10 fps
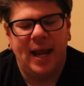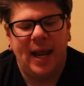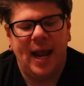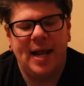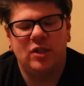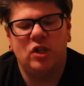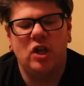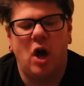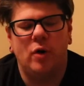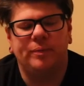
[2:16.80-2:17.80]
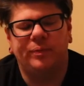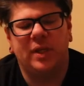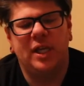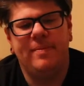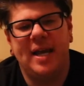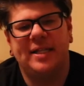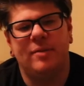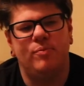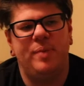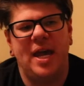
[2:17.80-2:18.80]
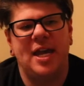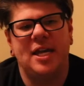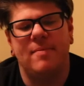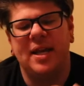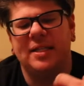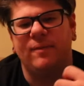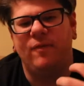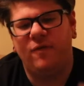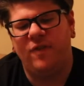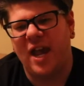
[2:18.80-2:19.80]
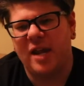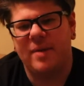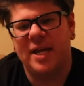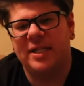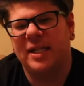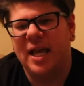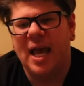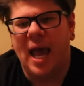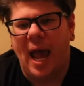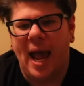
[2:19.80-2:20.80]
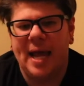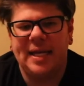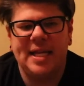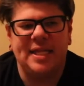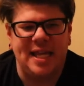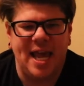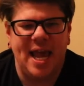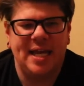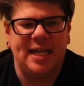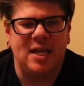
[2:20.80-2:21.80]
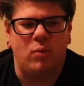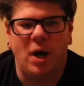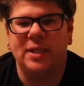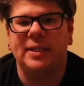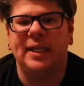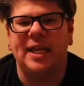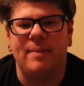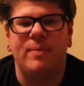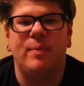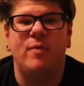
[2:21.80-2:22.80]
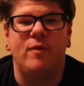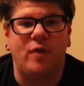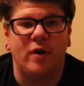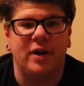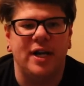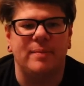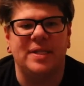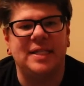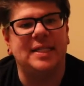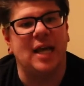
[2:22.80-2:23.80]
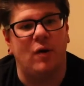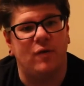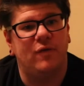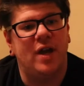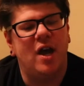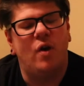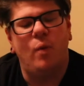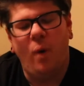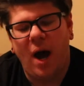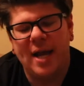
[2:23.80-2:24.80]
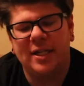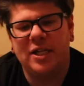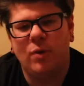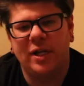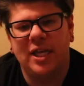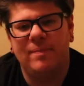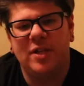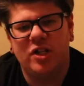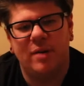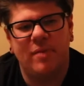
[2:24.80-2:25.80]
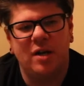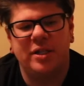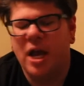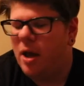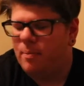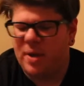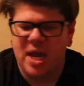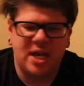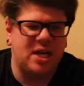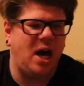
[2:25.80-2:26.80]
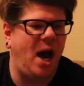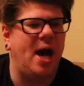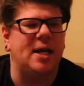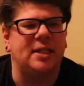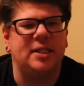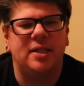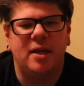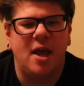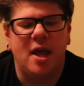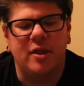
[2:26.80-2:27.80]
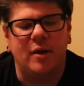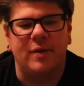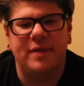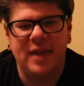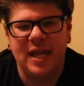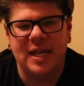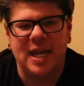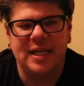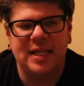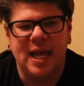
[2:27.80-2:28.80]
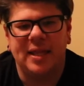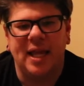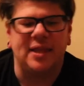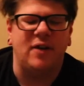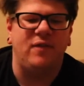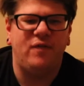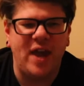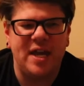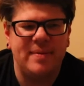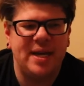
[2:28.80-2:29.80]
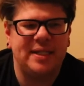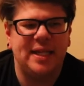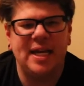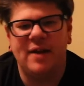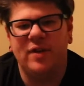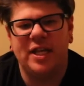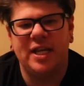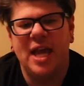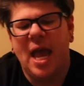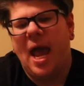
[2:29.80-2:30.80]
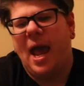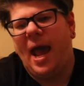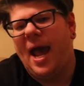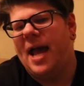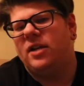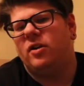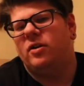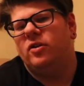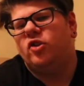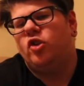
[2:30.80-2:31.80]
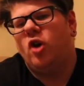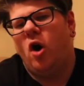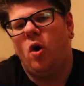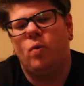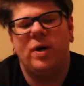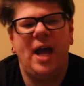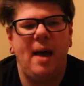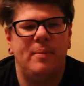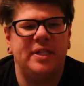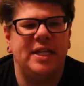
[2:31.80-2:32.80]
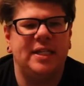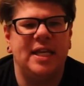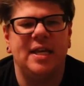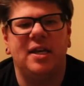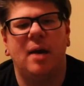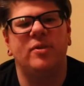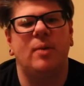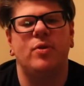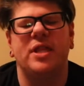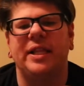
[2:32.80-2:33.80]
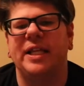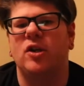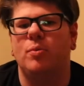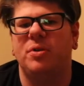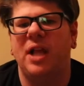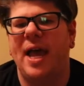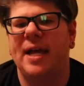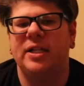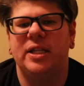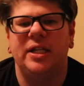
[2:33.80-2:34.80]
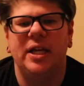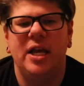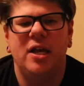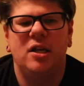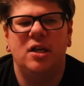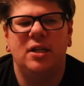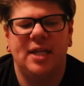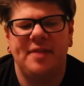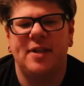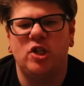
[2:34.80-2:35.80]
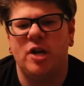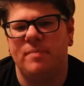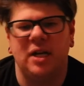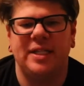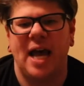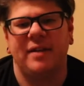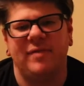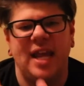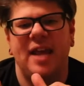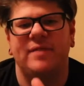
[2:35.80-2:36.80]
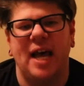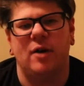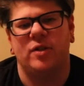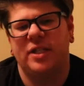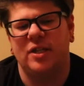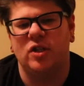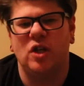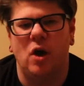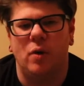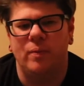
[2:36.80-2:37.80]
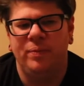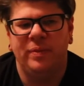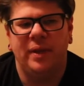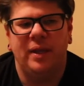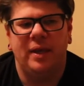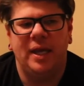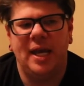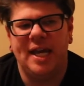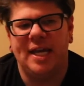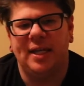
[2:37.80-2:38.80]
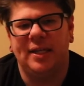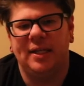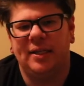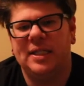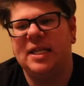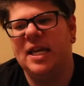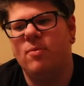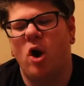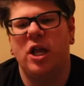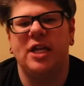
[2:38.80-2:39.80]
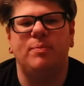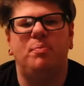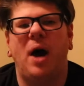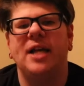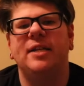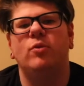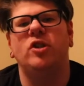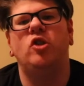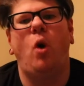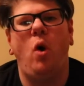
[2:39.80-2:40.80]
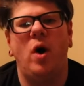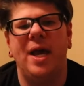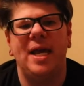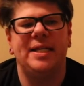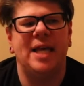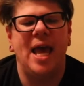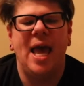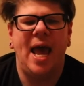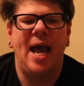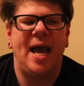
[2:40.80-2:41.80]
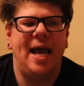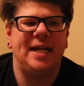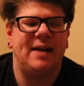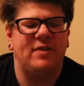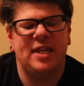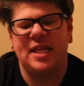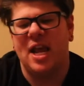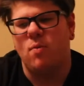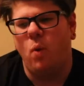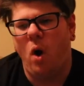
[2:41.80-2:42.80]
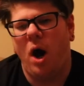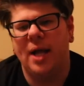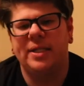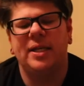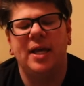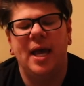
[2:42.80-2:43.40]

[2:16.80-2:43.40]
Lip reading: And so he makes them big. He makes them famous. And in the end, he wants to keep them for himself. Why does he want to keep the chipmunks? Because the thing is that they're famous and everything. And so what happens is he comes up with a little plan to get the chipmunks out of Dave's house. And so he more or less buys them with toys and everything they want.